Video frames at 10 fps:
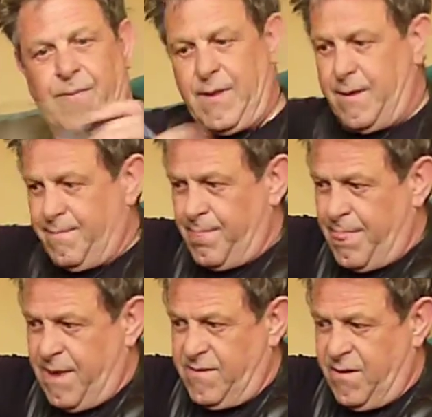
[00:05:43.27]
Yeah,
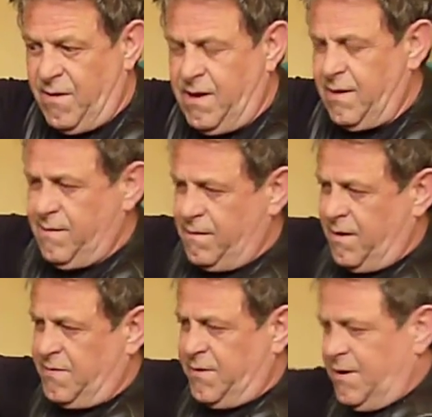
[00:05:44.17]
there's the idea.
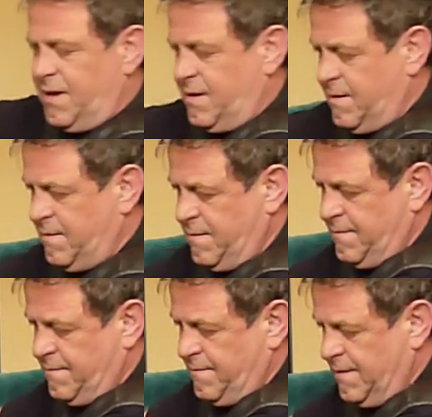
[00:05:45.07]
Goes through
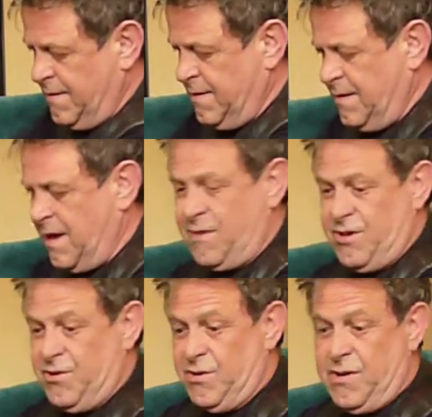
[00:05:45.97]
there. Oh,
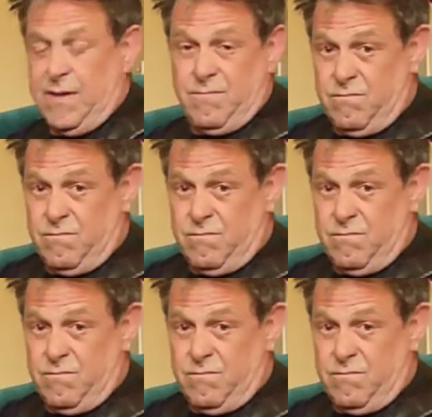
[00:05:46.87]
you do it.